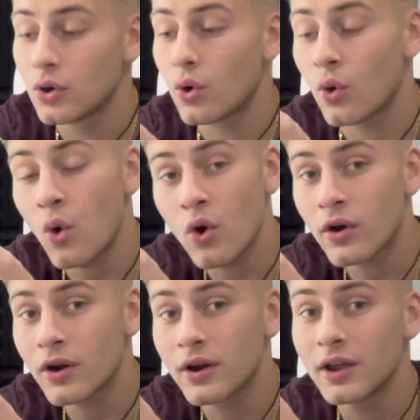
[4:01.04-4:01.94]

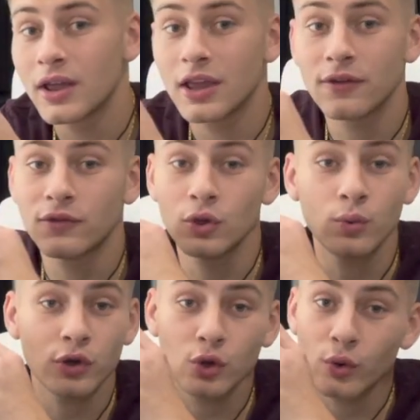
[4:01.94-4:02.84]
or if you
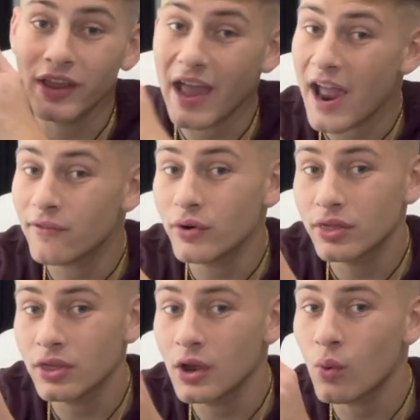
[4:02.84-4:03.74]
were doing
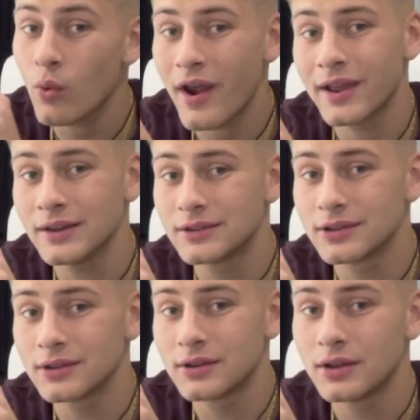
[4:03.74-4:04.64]
everything right,